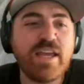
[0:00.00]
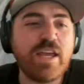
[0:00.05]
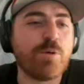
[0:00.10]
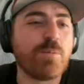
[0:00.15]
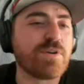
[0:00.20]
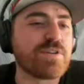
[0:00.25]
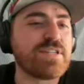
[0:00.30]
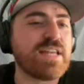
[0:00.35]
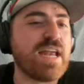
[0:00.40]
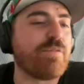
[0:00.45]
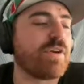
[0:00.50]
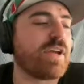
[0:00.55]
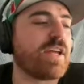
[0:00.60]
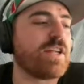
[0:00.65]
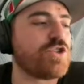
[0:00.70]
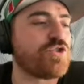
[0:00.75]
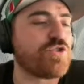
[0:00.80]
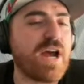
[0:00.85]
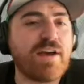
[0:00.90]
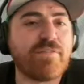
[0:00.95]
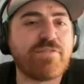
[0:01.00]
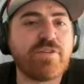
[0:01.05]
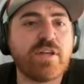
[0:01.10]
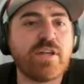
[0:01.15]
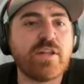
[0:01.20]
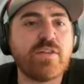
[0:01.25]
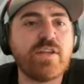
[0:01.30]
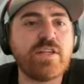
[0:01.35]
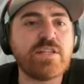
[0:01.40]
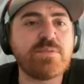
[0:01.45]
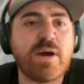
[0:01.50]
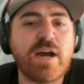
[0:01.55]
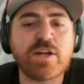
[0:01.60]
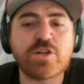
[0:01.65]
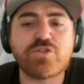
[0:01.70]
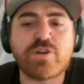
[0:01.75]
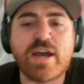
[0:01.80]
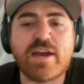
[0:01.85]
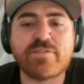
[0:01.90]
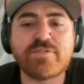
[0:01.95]
almost never gets drafted in these mock
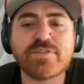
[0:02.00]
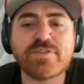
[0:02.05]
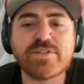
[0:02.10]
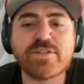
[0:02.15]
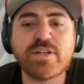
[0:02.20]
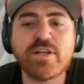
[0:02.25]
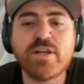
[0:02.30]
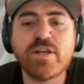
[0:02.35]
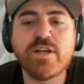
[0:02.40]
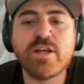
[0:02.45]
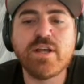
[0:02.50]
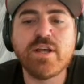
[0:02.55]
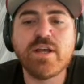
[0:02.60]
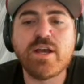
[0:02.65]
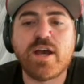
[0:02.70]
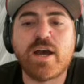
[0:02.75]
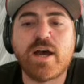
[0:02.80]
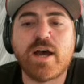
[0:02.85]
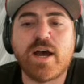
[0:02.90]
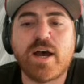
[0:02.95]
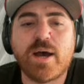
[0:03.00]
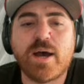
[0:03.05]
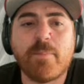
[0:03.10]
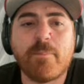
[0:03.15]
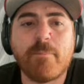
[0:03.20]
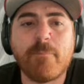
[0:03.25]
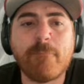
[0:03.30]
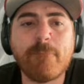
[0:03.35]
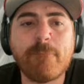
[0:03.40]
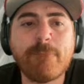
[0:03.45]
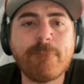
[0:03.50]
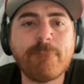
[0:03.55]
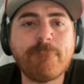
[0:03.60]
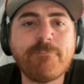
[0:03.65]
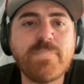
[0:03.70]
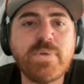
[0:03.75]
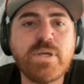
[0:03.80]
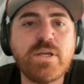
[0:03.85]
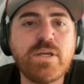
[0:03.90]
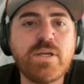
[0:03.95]
drafts.
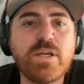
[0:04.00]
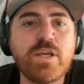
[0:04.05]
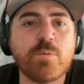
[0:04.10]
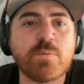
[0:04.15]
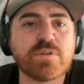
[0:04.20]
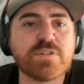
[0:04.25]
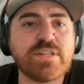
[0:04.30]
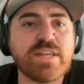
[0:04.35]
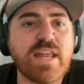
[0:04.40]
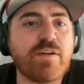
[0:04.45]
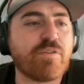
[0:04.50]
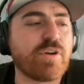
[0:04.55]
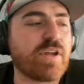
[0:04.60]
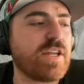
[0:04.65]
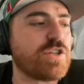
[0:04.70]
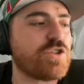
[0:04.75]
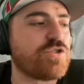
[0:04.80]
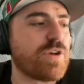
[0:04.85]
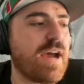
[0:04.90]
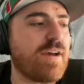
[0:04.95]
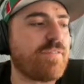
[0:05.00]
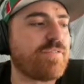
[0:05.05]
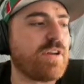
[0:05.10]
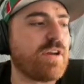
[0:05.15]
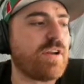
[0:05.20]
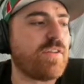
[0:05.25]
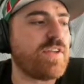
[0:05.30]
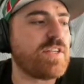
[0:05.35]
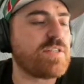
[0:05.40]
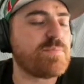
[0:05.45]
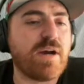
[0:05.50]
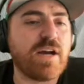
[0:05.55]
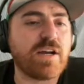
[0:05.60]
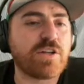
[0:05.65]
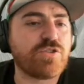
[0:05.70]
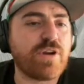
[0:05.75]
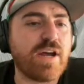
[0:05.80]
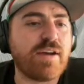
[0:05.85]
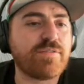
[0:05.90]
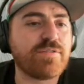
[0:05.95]
He almost never gets drafted on these mock
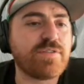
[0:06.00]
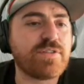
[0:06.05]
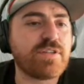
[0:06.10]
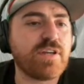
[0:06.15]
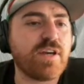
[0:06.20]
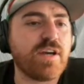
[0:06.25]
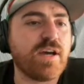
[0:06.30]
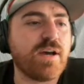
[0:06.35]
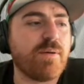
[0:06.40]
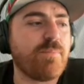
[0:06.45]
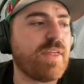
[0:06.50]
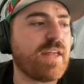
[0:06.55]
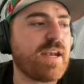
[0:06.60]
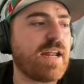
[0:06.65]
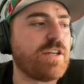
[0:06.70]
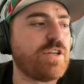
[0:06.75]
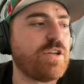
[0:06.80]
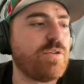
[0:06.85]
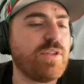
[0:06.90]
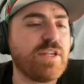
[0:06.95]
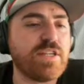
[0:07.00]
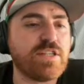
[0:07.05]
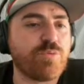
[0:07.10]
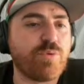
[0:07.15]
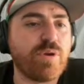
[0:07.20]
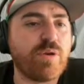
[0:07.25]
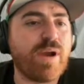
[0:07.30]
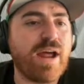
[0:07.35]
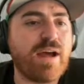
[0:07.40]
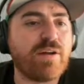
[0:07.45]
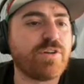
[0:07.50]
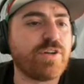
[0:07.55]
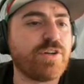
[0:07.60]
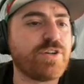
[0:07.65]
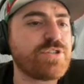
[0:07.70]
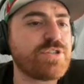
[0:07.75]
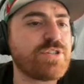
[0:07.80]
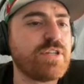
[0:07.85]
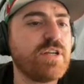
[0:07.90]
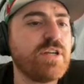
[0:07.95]
drafts that I do, these
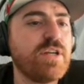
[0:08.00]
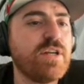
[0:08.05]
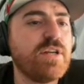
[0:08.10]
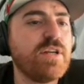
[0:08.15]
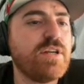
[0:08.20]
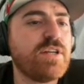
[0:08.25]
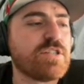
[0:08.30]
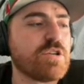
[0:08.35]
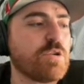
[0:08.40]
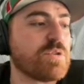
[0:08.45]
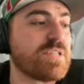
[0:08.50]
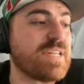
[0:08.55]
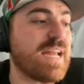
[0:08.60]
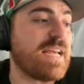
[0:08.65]
3-rounders. So it's